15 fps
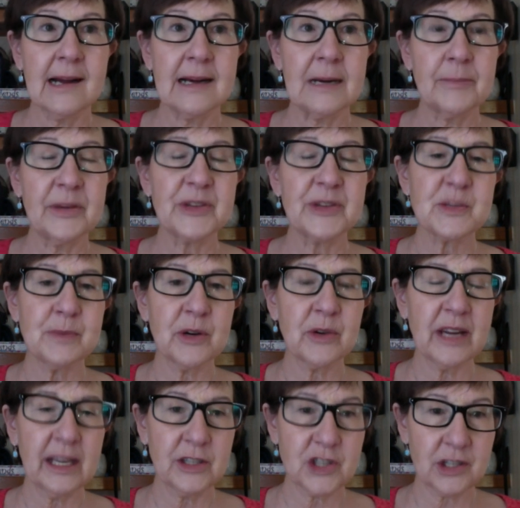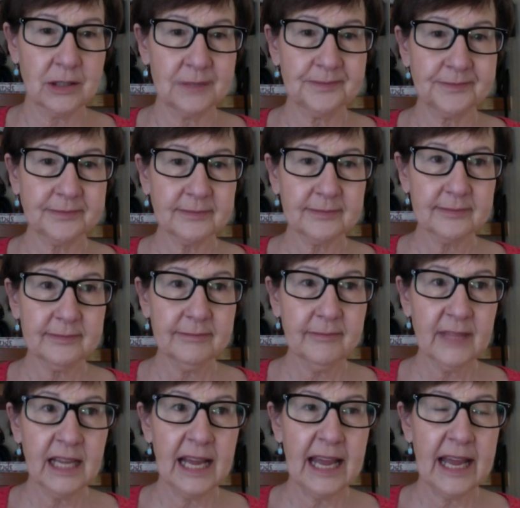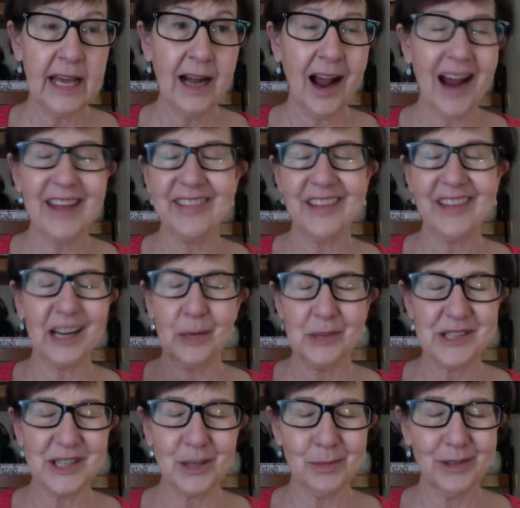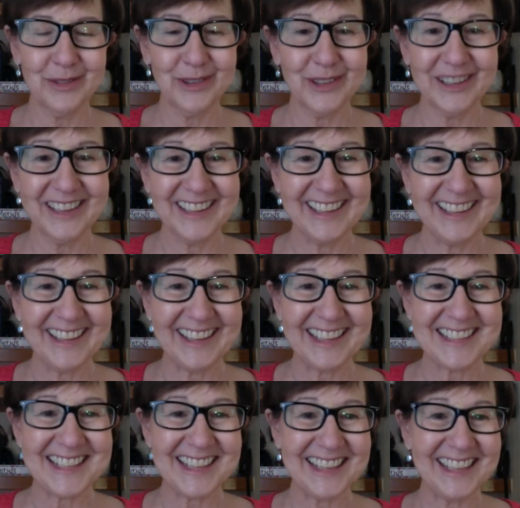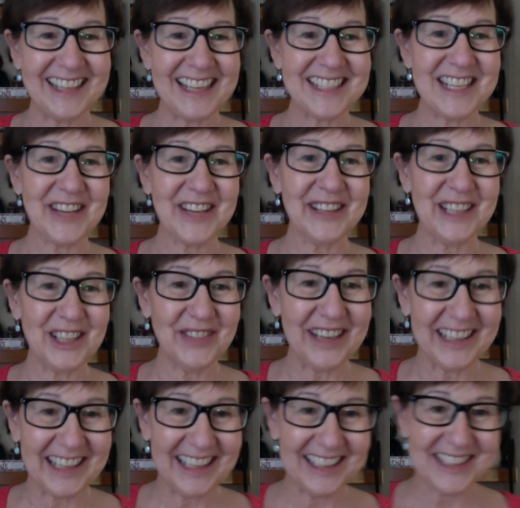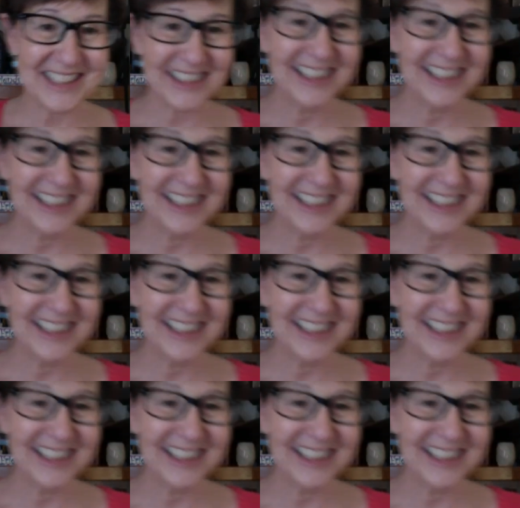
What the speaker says: experiential. And I thought I was there before. That's the thing. That's the other thing about cancer.